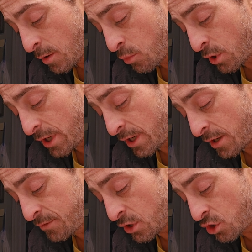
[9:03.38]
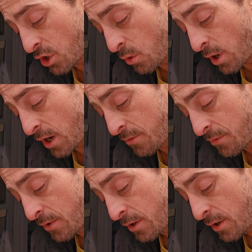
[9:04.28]
Pretty enough to show off.
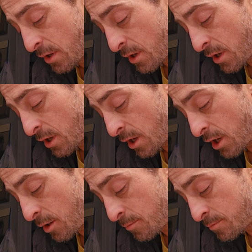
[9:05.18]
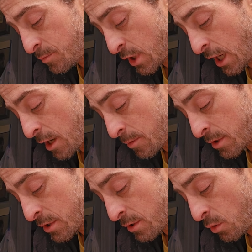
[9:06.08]
But I am going
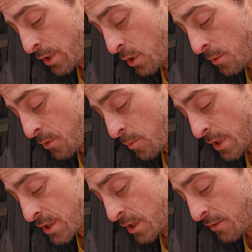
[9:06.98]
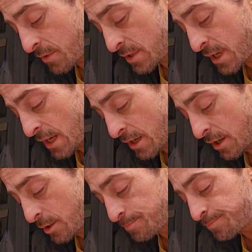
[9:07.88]
to slowly go through my stuff and take it
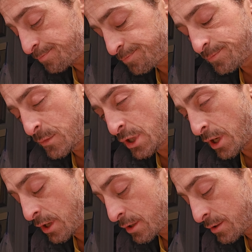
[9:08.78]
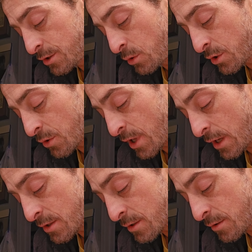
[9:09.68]
up to
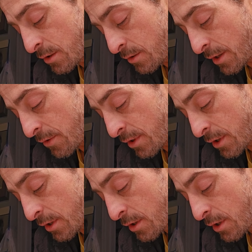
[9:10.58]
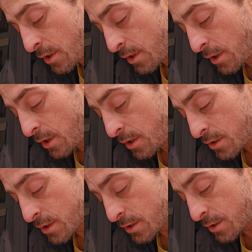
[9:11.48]
200,000, everything.
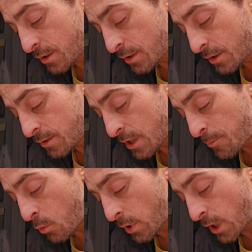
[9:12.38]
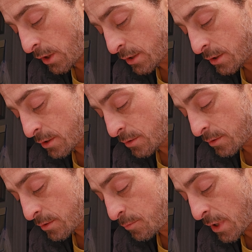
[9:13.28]
Just the type of work I like to do,
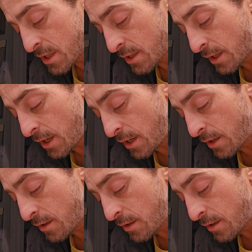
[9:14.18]
the best I can.